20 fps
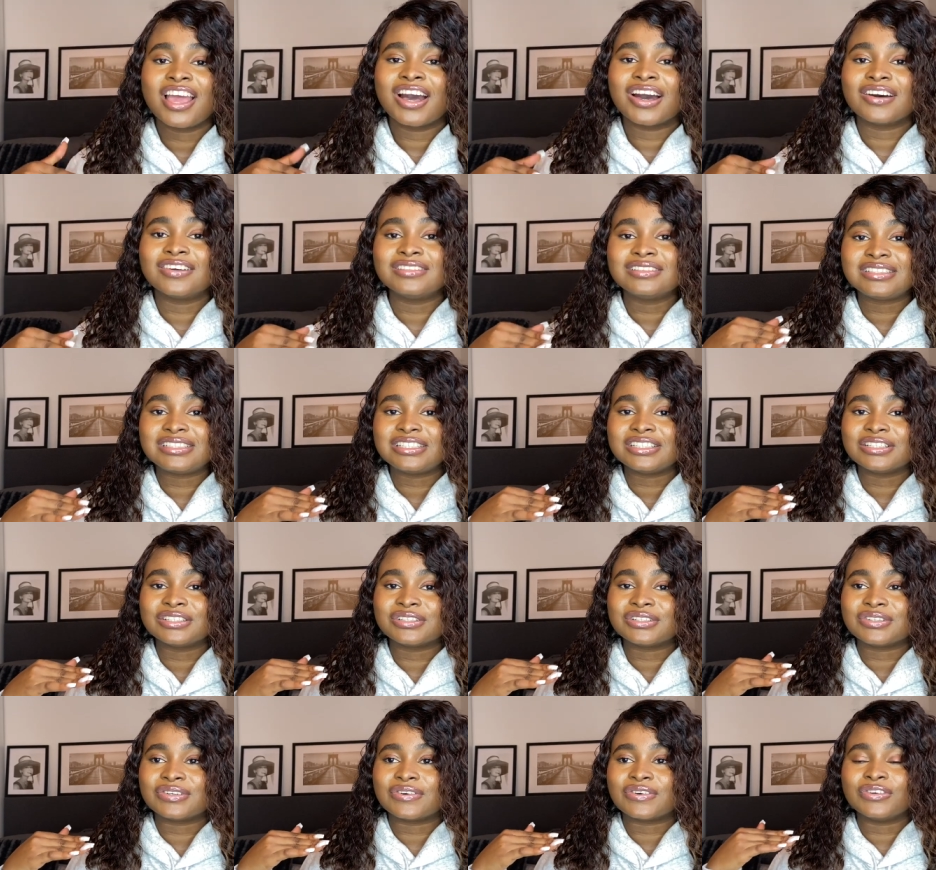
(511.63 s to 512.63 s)

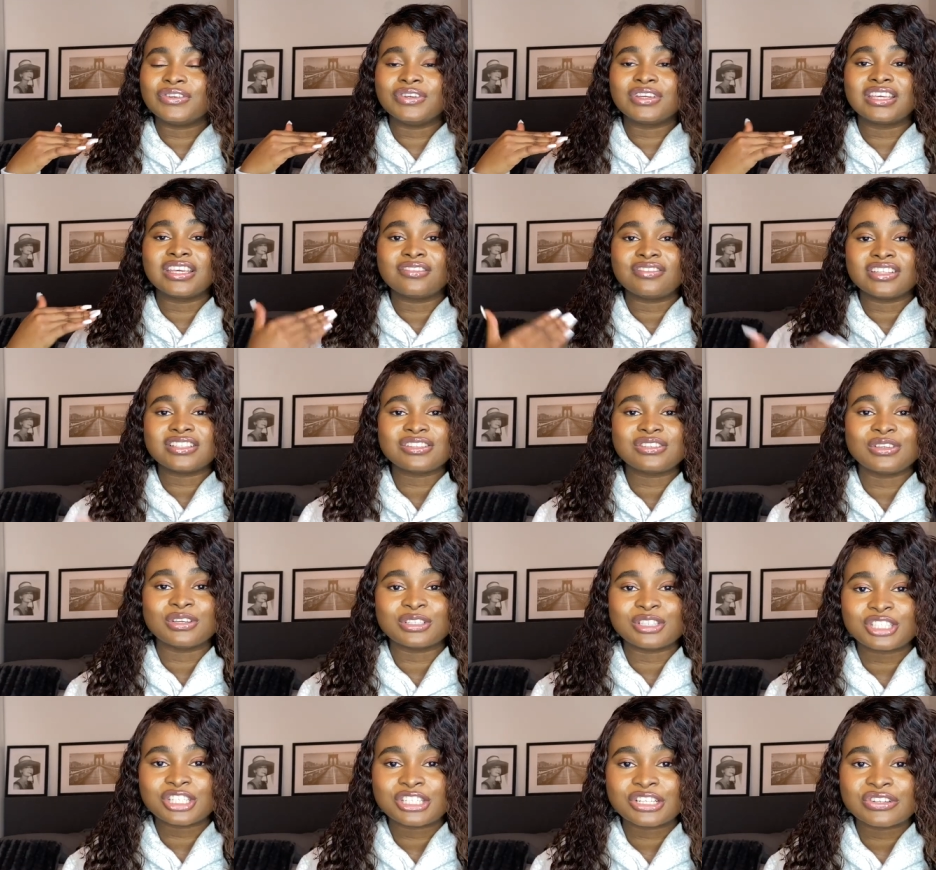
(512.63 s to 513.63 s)
until you give it to your
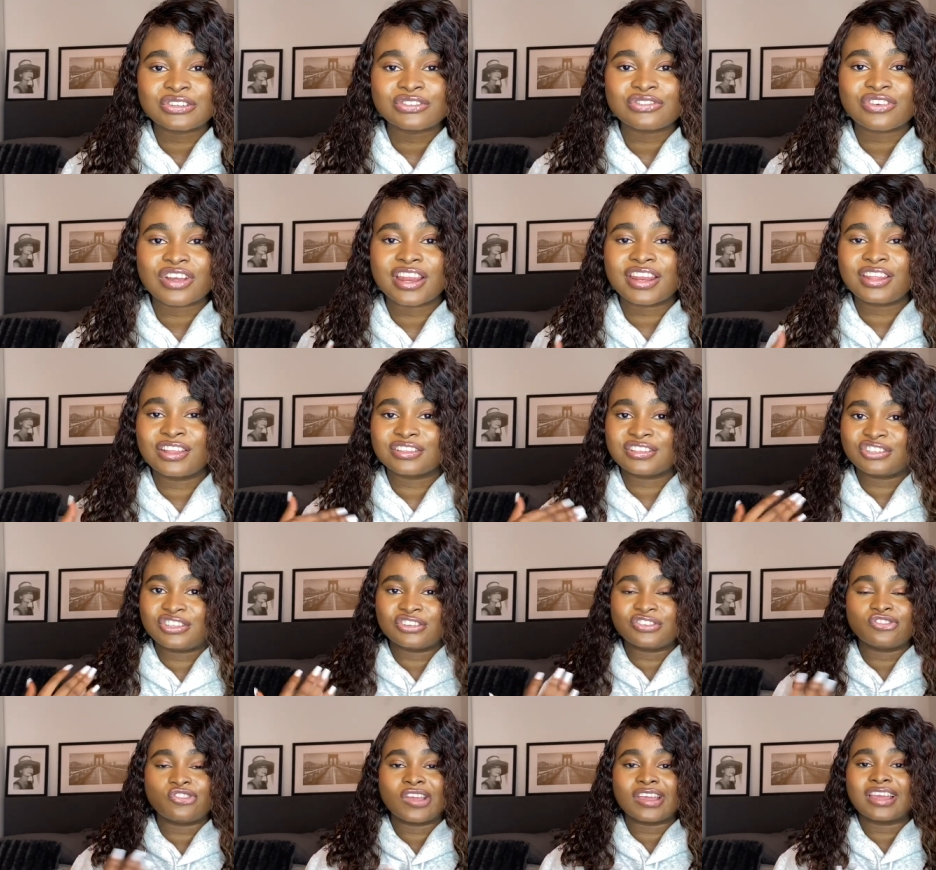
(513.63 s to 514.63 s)
children and your
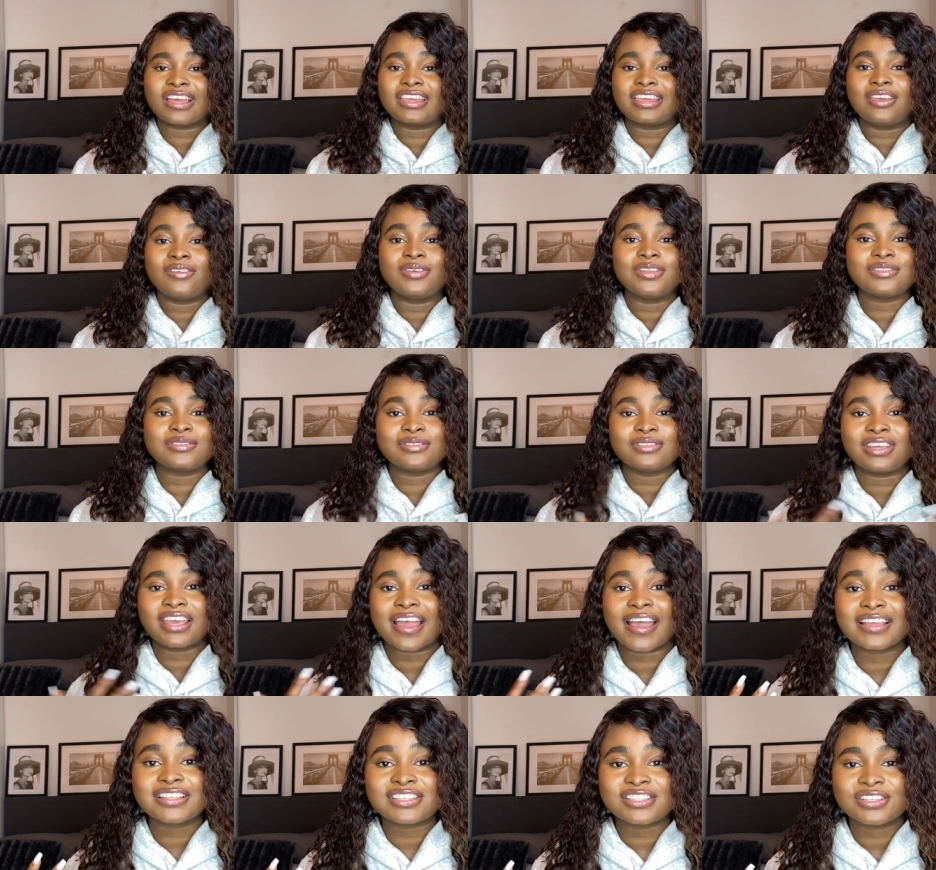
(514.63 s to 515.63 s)
children can give it to
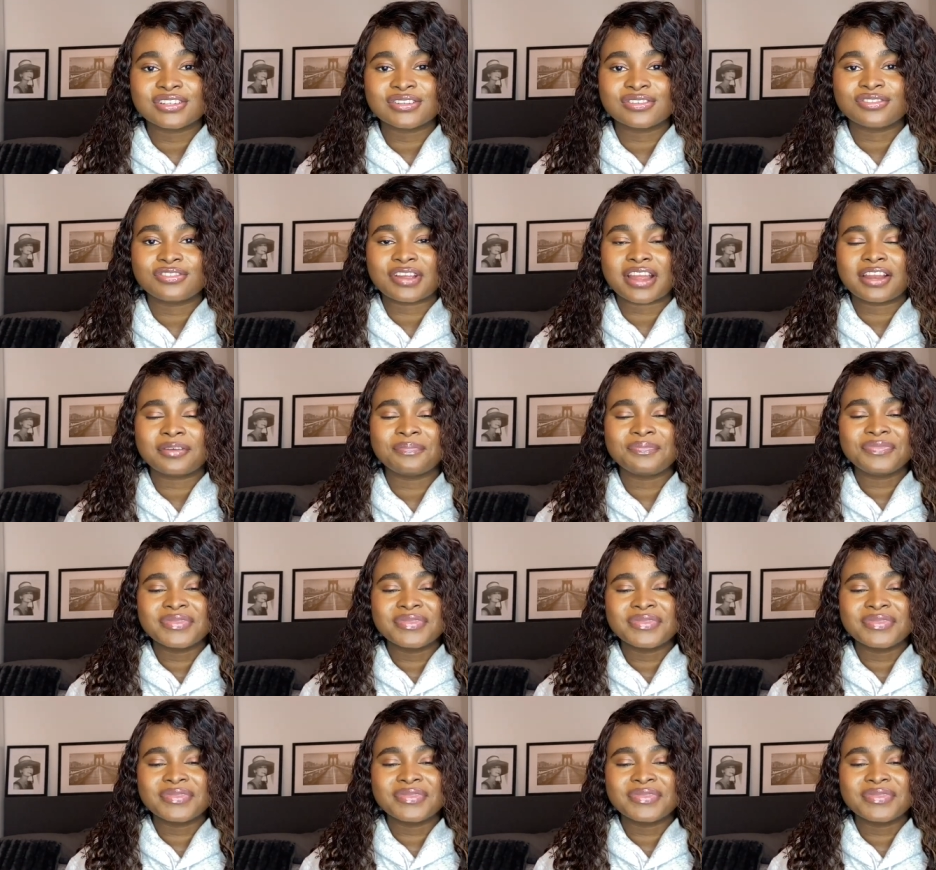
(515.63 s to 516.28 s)
their children